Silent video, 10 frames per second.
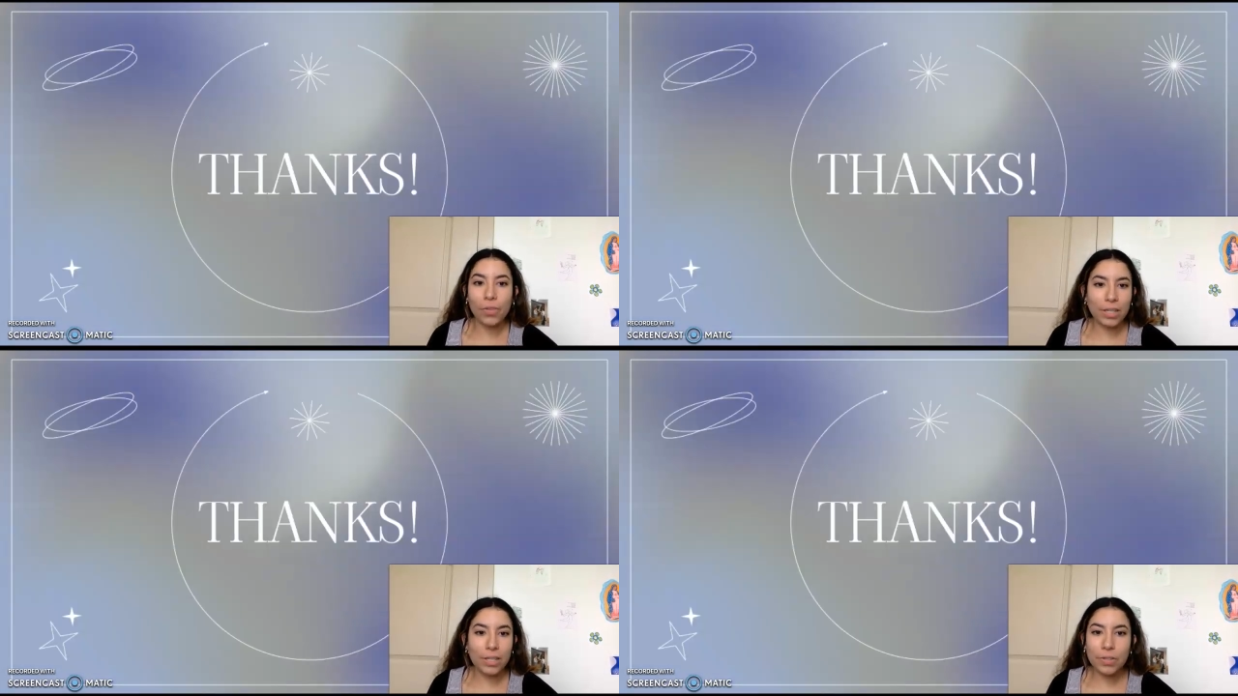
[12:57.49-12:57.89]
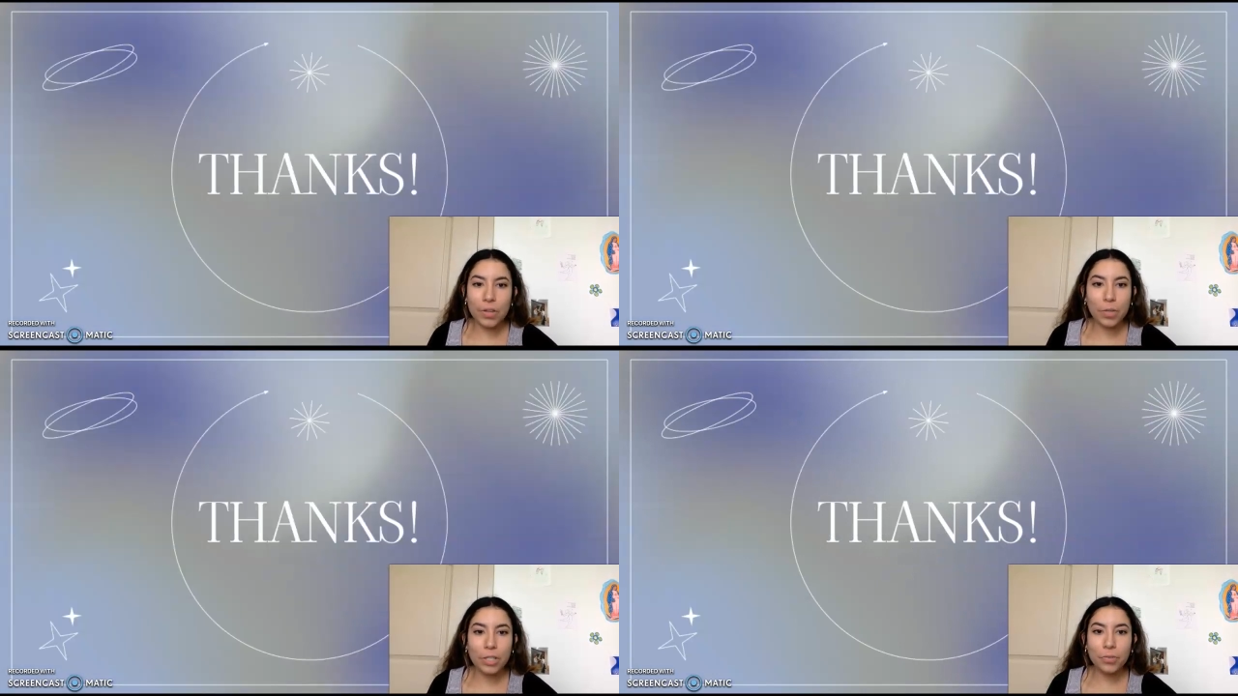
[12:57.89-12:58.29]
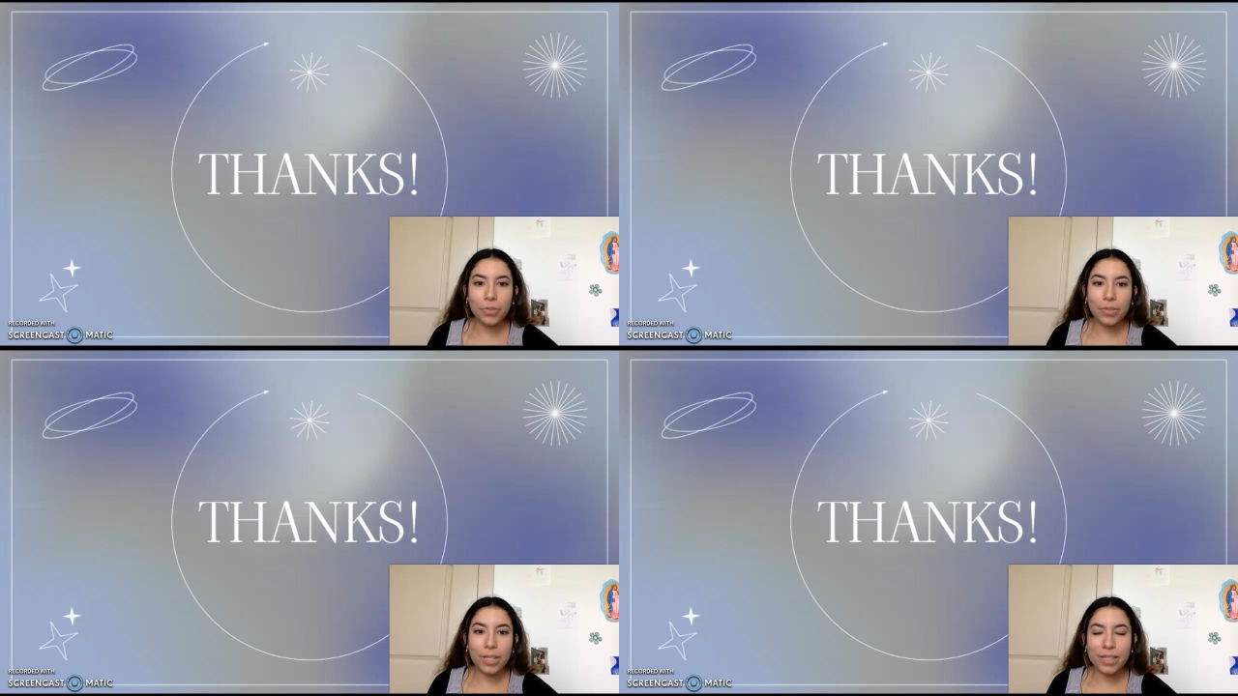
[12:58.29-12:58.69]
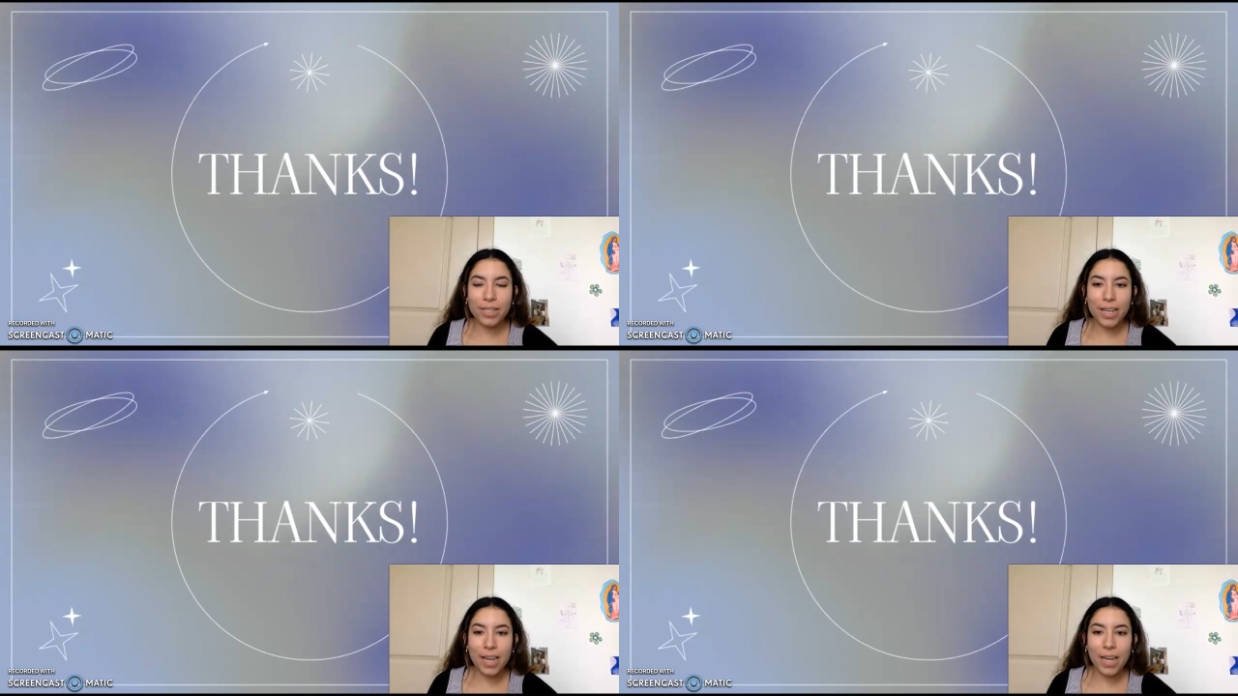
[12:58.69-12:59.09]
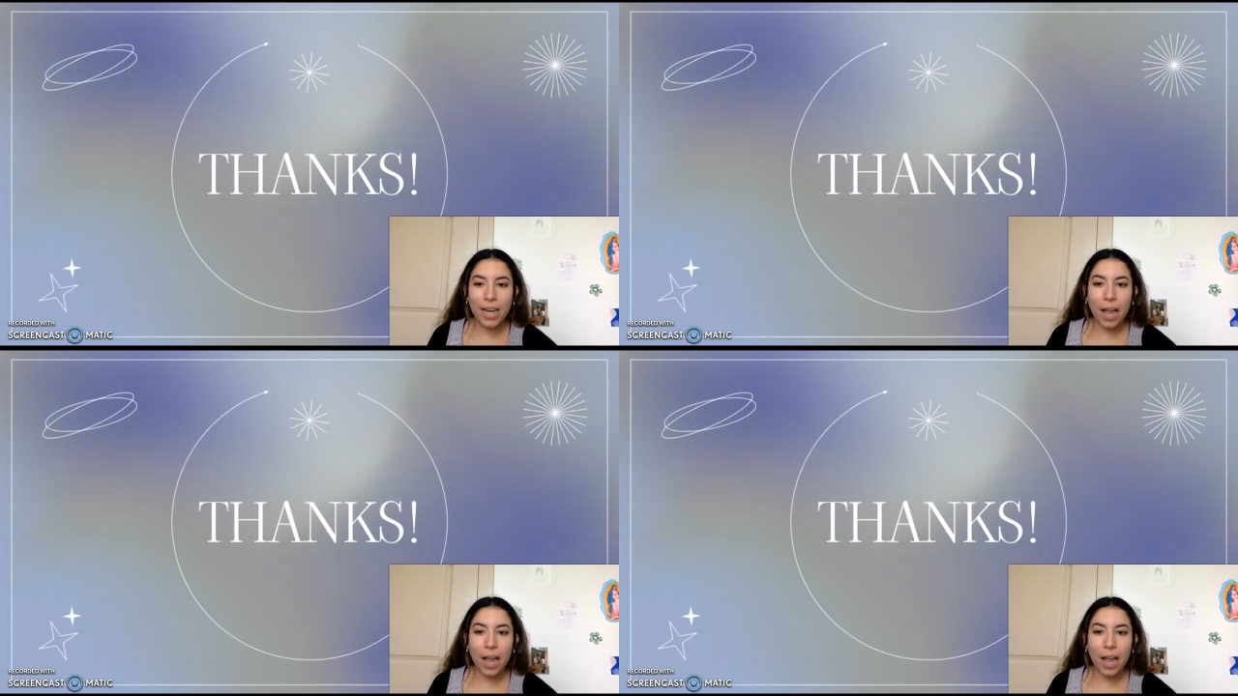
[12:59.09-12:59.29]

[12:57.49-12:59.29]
Thank you so much for listening.